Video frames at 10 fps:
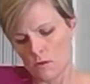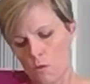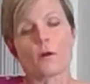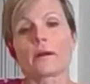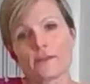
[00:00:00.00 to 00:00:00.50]

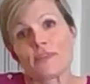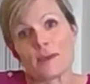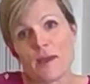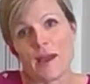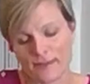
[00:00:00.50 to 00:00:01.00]
or if
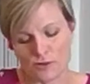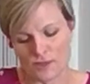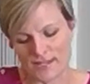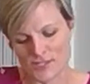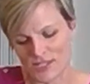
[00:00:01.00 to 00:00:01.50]
they pack their
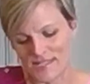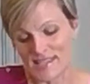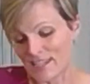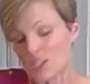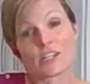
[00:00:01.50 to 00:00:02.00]
lunches,
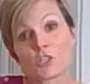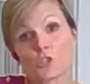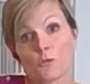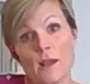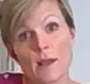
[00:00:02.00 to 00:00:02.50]
they can
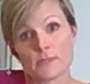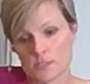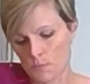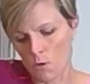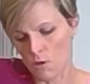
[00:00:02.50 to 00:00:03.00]
just grab
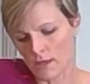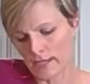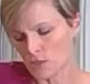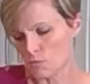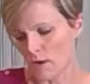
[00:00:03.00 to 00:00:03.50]
this bowl
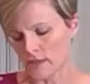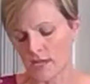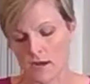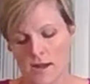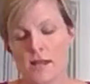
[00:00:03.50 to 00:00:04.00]
and it's right
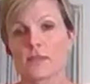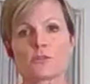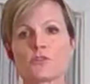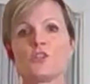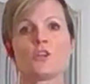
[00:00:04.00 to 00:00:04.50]
there.
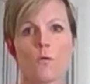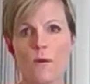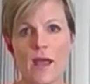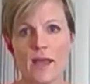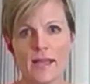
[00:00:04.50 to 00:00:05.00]
There's no
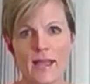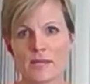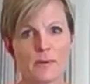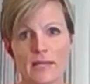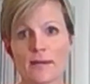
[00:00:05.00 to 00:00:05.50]
way
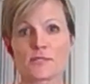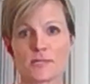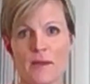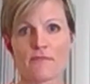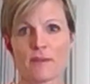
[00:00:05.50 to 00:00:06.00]
anybody else
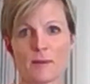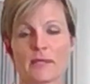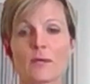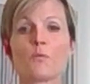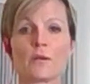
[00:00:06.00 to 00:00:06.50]
in my
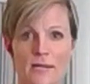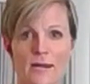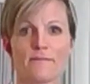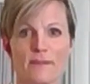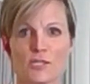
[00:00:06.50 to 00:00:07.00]
family would
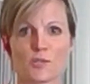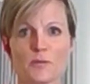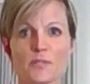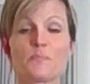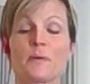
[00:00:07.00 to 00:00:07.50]
cut
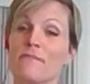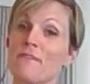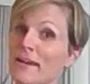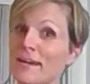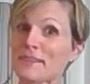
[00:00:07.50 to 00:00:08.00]
vegetables. But if
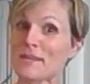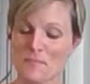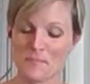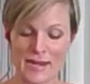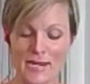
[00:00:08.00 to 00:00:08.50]
I cut
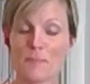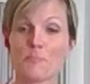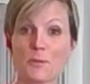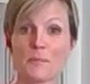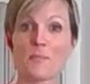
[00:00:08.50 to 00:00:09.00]
them and I
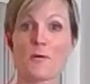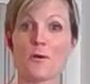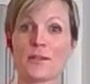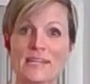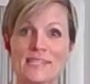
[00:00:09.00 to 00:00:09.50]
put them in a
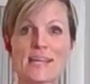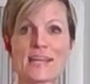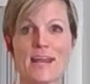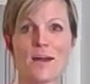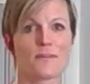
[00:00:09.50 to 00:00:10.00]
bowl and I set
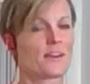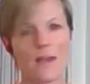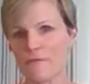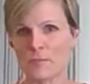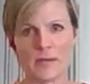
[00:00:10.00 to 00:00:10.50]
it out,
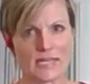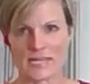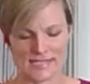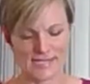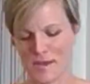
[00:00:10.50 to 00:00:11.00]
everybody
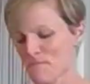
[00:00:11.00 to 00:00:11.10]
eats them.